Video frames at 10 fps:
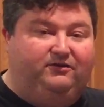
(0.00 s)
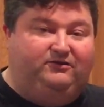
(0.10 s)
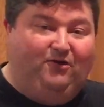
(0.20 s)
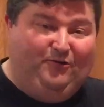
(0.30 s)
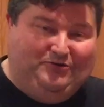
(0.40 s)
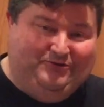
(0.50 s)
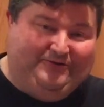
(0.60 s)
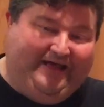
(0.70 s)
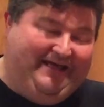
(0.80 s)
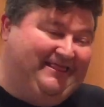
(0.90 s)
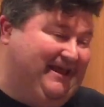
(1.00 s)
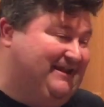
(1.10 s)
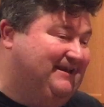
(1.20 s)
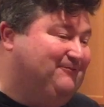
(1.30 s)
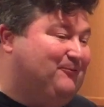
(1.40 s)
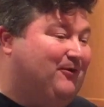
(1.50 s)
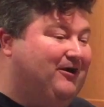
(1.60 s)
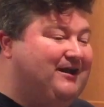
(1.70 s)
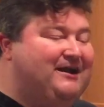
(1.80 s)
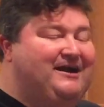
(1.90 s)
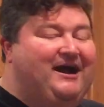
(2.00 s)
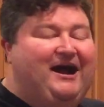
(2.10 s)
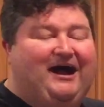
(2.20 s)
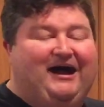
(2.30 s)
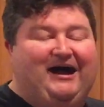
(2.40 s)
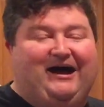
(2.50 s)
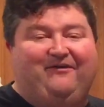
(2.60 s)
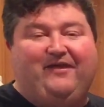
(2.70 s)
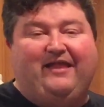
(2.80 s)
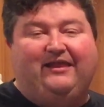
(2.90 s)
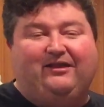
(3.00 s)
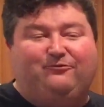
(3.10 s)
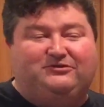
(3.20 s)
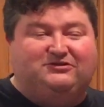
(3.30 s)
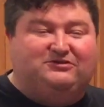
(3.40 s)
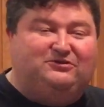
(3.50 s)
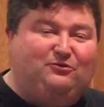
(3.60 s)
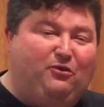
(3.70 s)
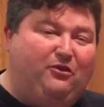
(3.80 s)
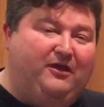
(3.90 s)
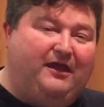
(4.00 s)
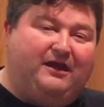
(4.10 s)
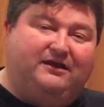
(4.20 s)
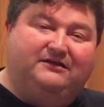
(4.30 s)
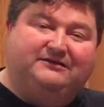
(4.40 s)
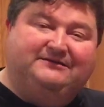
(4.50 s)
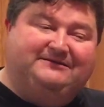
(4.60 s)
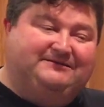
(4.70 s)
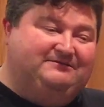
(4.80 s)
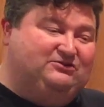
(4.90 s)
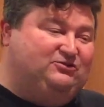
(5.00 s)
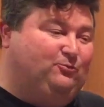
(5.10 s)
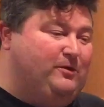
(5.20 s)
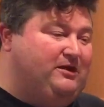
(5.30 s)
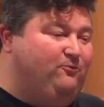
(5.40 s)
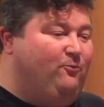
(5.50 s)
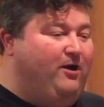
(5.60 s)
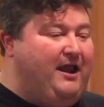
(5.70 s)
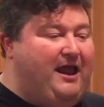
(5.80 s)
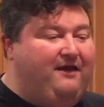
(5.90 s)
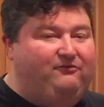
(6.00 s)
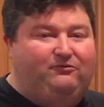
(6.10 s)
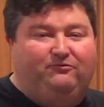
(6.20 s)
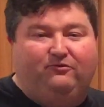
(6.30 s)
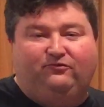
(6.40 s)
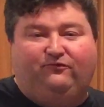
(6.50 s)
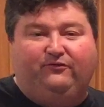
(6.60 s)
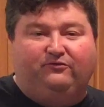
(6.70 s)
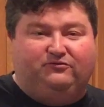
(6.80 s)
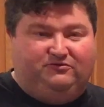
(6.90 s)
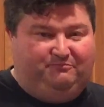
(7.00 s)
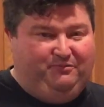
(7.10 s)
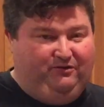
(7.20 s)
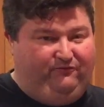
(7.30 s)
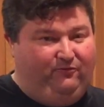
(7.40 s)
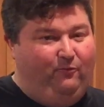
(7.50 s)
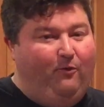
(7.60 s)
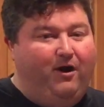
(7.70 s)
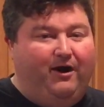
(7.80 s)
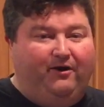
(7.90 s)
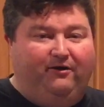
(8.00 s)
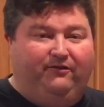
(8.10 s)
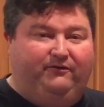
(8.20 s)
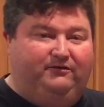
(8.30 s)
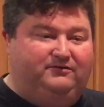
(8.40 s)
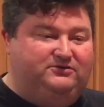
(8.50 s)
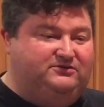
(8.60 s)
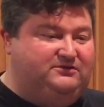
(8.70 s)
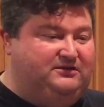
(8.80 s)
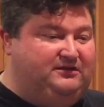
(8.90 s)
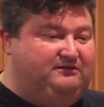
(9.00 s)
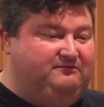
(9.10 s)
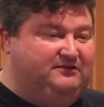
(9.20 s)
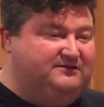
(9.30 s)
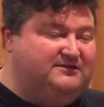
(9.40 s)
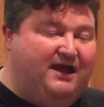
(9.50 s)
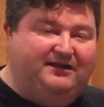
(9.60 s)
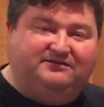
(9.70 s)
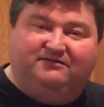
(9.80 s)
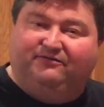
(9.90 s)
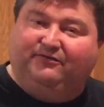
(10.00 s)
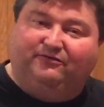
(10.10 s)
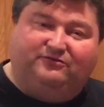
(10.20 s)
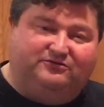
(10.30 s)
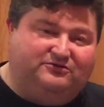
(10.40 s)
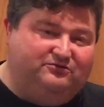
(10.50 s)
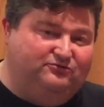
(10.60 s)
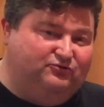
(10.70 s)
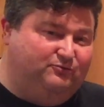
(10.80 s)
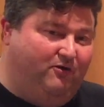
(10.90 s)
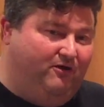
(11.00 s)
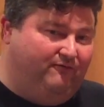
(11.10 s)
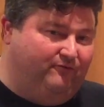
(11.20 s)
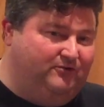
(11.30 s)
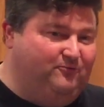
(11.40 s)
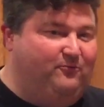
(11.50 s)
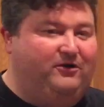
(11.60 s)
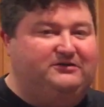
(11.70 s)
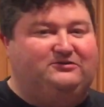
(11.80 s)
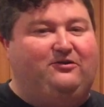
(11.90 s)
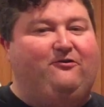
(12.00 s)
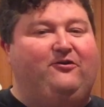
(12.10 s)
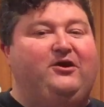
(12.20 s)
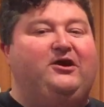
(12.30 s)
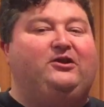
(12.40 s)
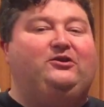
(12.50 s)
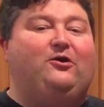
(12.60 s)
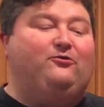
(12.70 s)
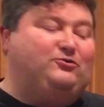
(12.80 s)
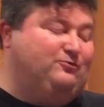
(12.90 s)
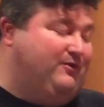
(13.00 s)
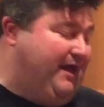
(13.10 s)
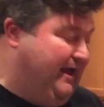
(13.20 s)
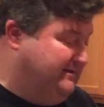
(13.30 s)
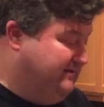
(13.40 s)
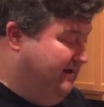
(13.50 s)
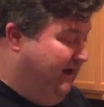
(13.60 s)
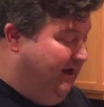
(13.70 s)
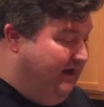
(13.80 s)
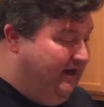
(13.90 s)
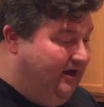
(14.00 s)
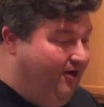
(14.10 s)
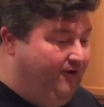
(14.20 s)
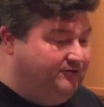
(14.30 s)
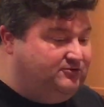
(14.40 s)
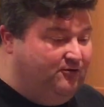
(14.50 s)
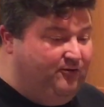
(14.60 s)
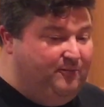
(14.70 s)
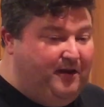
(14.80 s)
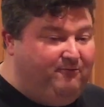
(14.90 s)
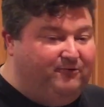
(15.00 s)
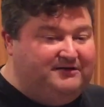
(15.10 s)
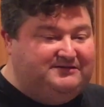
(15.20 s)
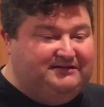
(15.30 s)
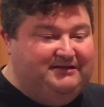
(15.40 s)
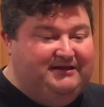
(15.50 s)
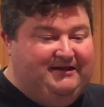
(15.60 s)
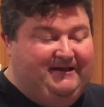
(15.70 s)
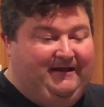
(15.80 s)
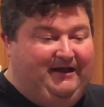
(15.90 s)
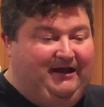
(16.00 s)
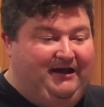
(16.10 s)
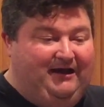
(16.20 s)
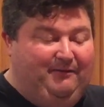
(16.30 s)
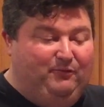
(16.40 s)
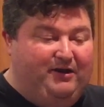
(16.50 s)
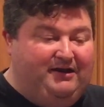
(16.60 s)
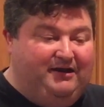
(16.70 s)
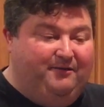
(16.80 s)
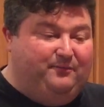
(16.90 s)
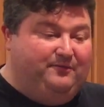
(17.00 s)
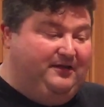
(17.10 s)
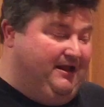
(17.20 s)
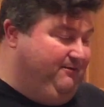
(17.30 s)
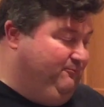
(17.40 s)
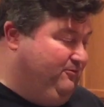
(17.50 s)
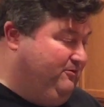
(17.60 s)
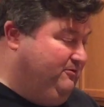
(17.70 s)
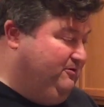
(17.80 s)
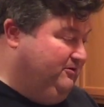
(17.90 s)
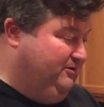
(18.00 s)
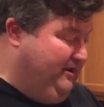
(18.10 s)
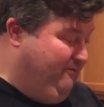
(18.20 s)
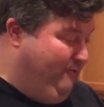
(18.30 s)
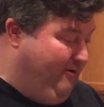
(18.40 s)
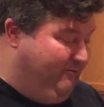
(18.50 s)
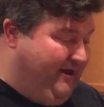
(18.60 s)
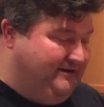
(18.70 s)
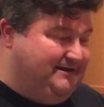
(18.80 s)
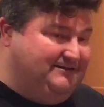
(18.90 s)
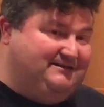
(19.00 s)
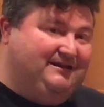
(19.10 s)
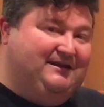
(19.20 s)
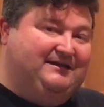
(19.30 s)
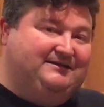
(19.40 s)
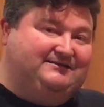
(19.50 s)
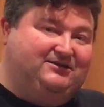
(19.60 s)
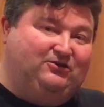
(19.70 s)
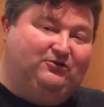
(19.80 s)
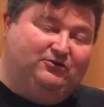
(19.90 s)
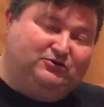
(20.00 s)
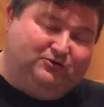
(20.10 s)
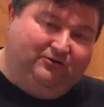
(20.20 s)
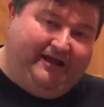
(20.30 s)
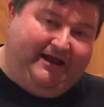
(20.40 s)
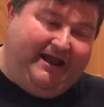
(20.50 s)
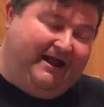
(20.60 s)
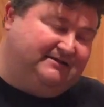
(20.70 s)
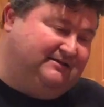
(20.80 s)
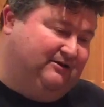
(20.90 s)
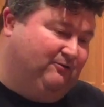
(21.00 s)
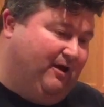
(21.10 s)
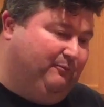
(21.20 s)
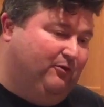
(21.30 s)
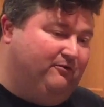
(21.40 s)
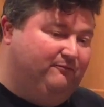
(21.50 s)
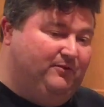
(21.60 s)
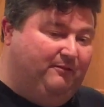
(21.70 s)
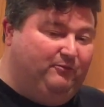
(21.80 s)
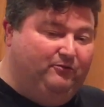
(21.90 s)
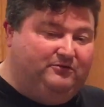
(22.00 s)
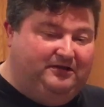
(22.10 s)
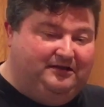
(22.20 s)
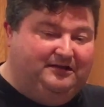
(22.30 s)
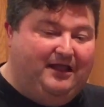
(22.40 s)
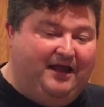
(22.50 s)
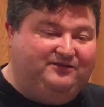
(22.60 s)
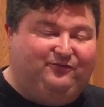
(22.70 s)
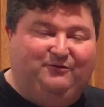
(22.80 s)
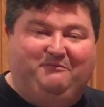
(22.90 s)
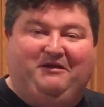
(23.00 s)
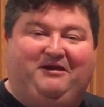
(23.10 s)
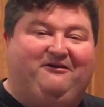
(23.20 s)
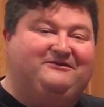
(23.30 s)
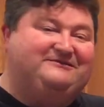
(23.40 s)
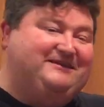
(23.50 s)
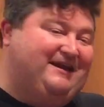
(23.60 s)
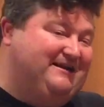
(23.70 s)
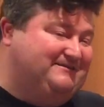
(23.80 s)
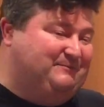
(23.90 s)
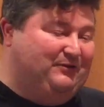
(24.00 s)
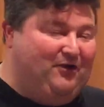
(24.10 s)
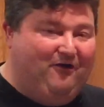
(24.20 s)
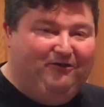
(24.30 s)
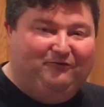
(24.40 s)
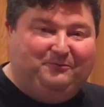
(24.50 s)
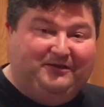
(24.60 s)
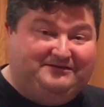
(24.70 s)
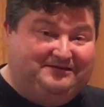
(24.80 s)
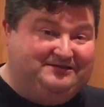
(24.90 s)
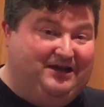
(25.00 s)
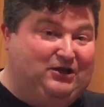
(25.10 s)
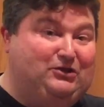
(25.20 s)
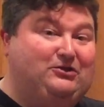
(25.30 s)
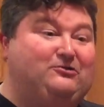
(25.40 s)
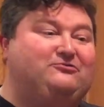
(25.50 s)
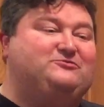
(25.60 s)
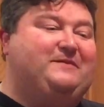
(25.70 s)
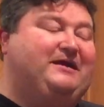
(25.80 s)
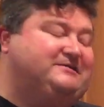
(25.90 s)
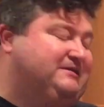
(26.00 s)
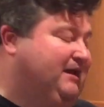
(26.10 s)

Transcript: Don't do that. That didn't work. That liquid's just too thick, sweet, what have you. Those filters are built for water. They're just the size of the filter is too small for it to work, so don't do that. Also, the main reason I'm bringing it up and why we're not tasting it is yours truly had an accident. I broke the glass fermenter in. It spilled all over the place. It's a huge mess.